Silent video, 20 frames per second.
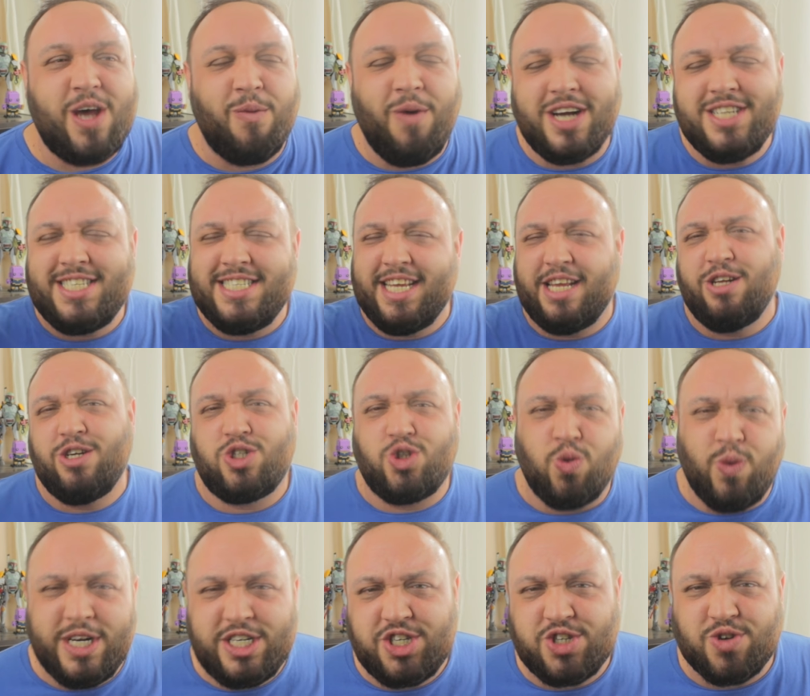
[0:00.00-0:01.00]
I watch these other
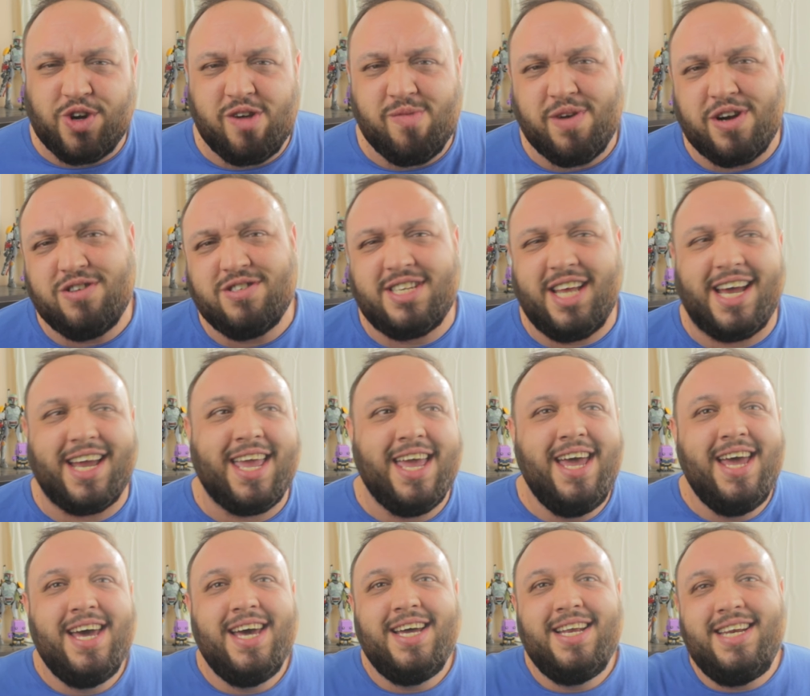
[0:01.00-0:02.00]
Twitch streamers like
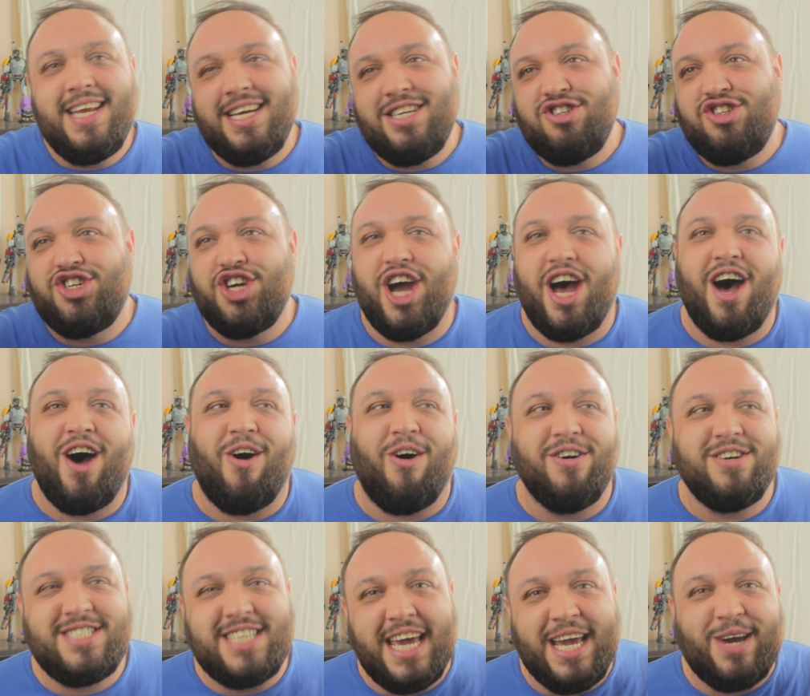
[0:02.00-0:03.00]
Ninja
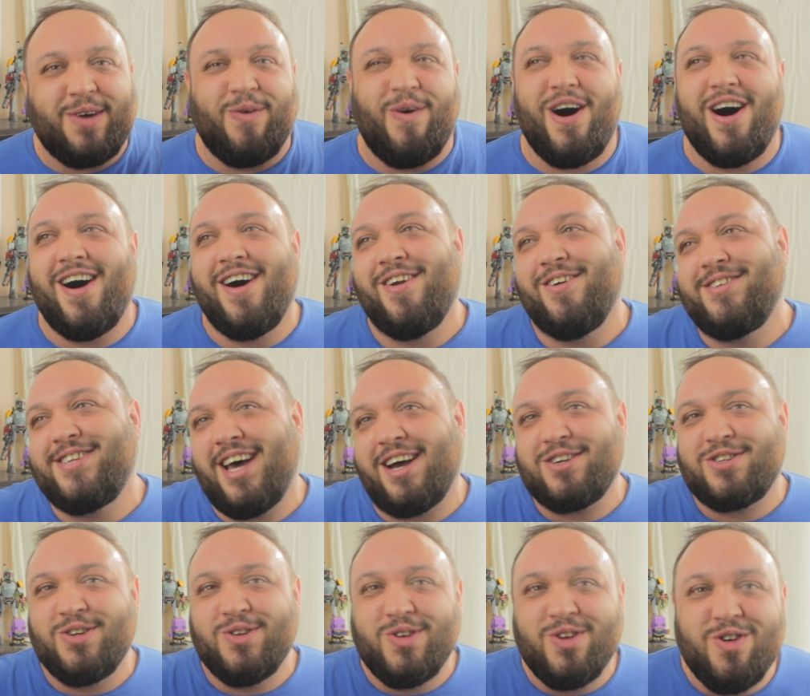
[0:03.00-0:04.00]
or Daequan or
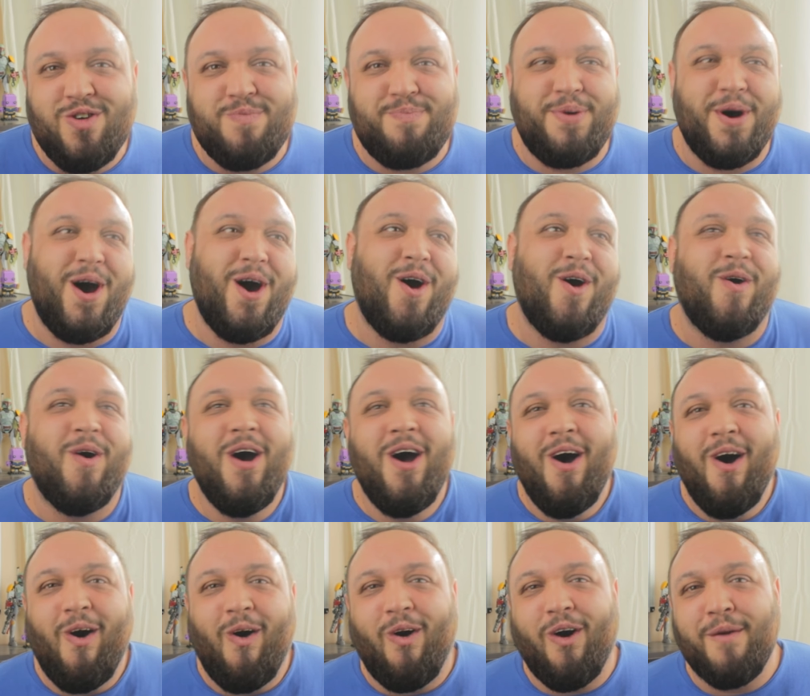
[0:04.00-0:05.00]
Dr. Lupo
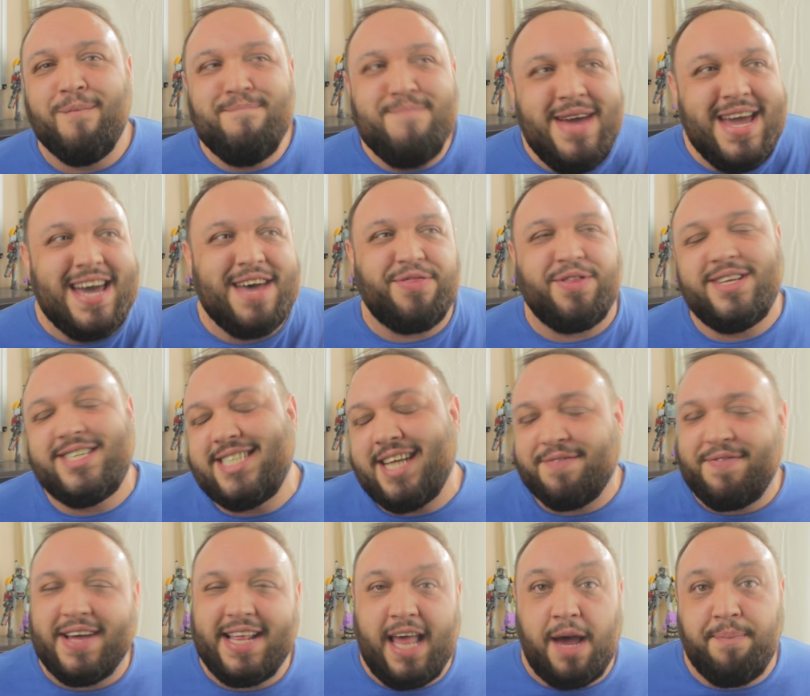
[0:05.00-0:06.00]
or Myth and
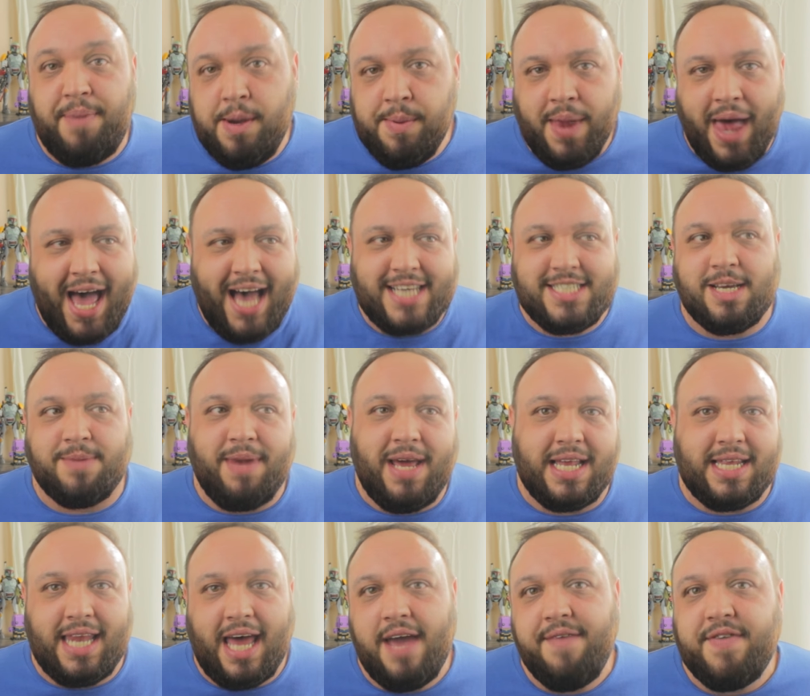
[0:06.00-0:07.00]
stuff like that. People ask them
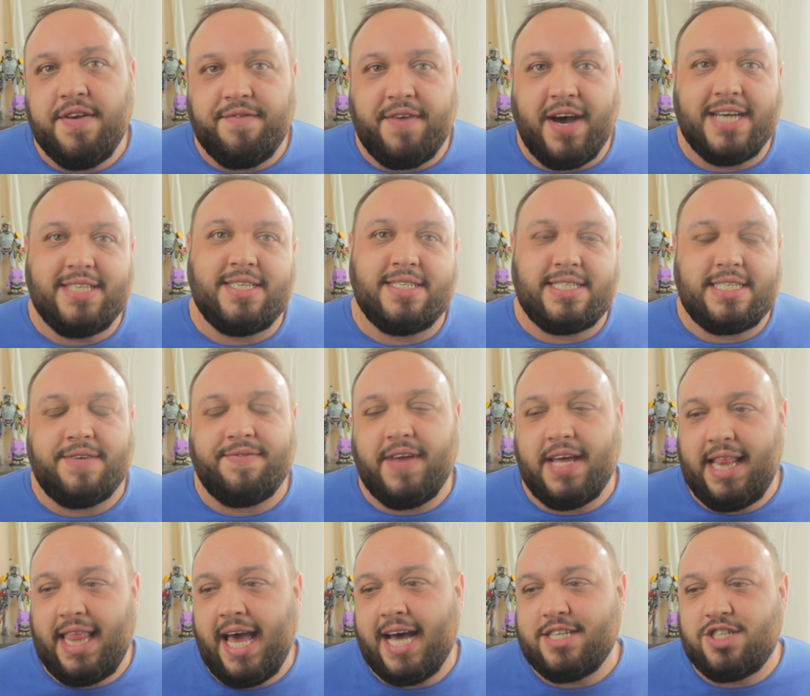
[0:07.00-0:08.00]
like life advice and stuff
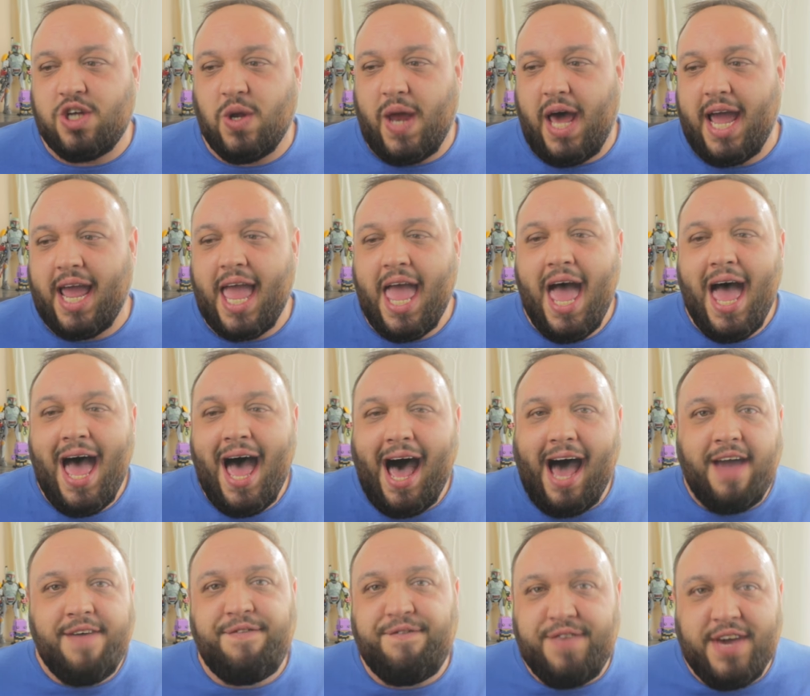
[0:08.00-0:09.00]
like that. So like,
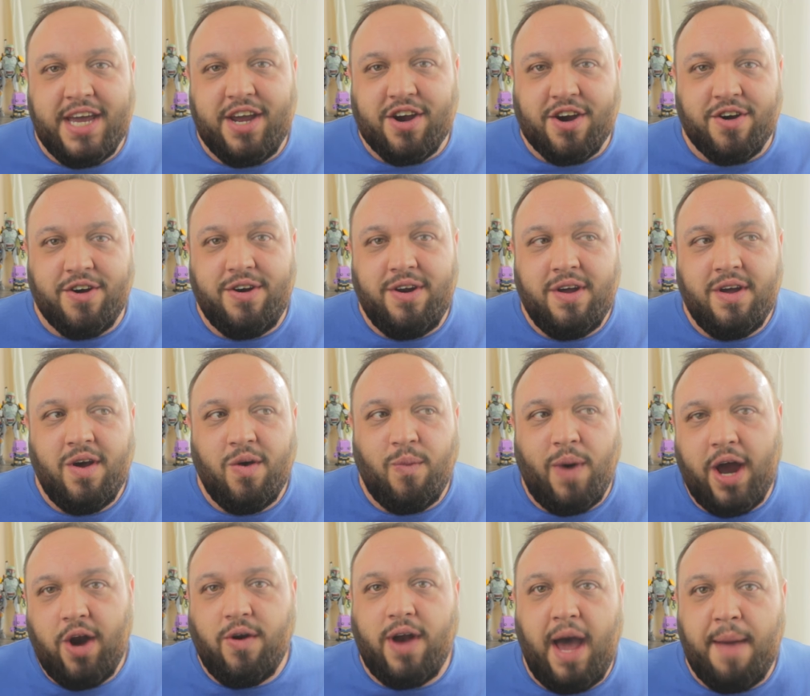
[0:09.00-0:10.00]
I figured
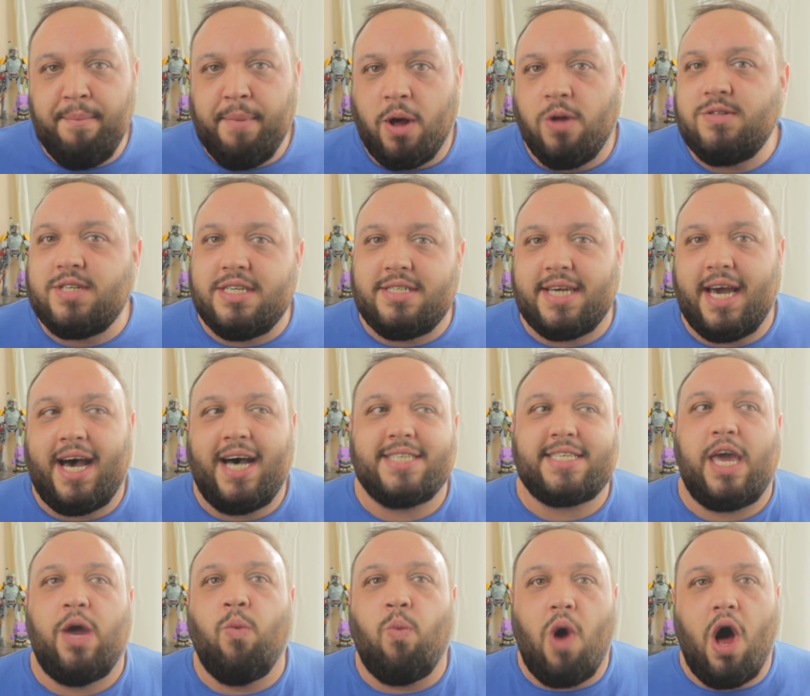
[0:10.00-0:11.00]
why don't I
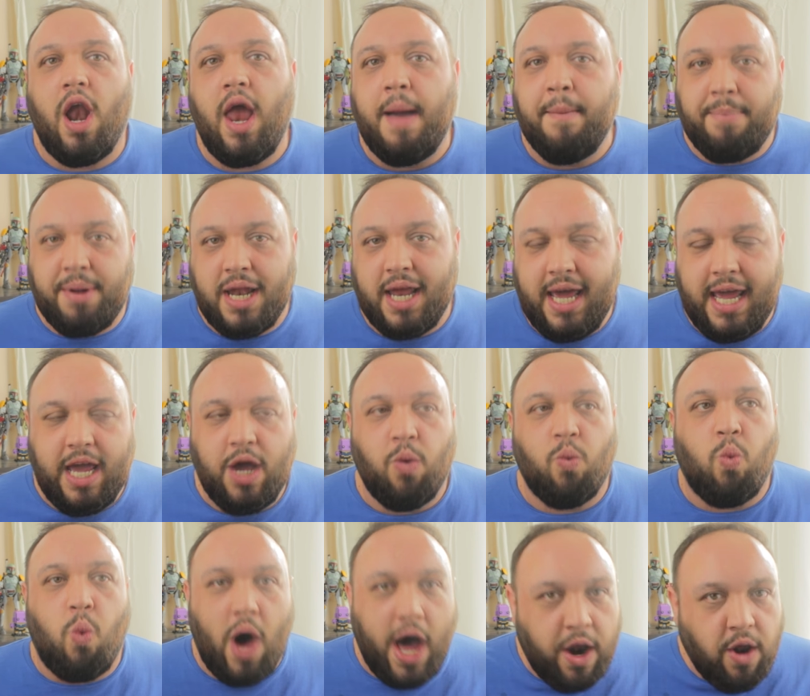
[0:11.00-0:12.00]
multitask? And while I'm
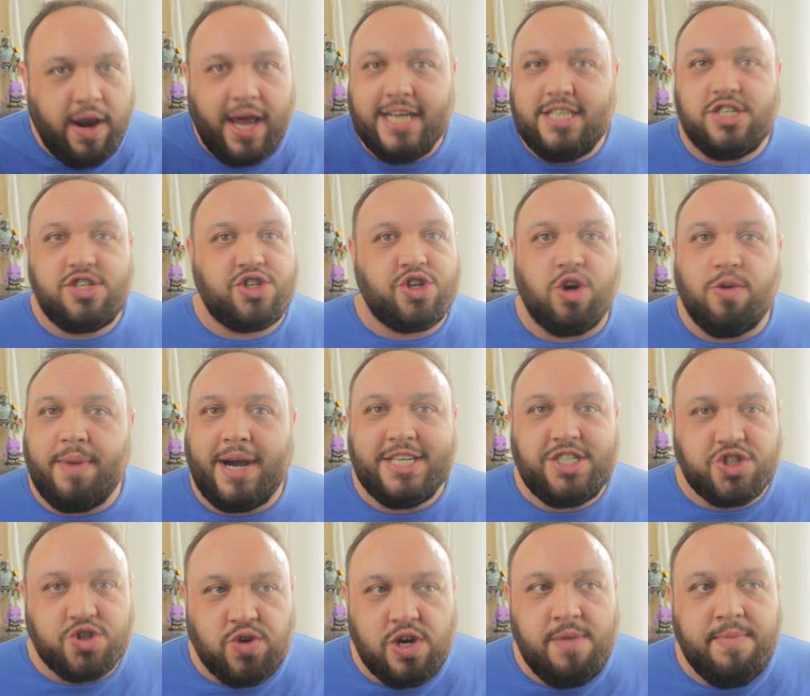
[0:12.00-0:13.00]
playing, why don't I just turn my
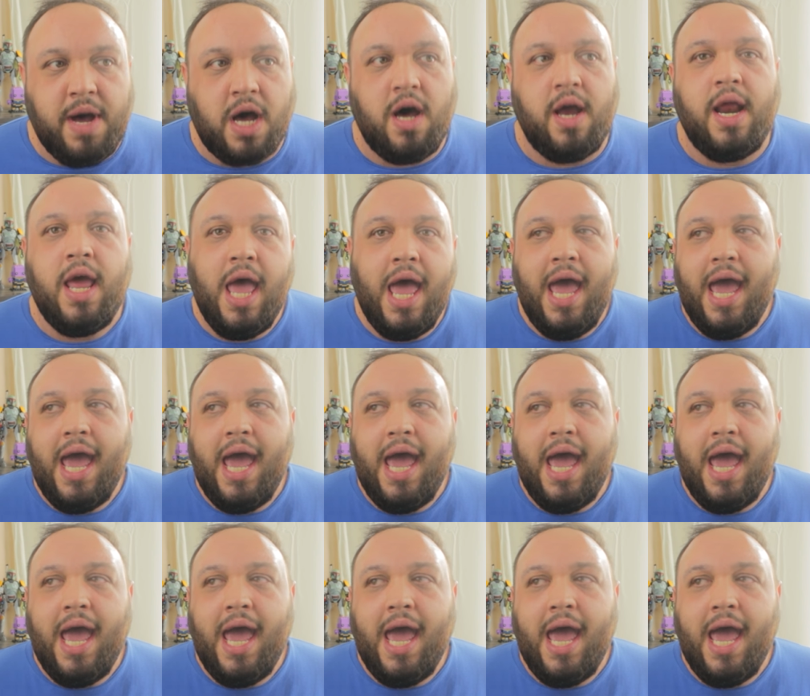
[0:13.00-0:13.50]
stream on?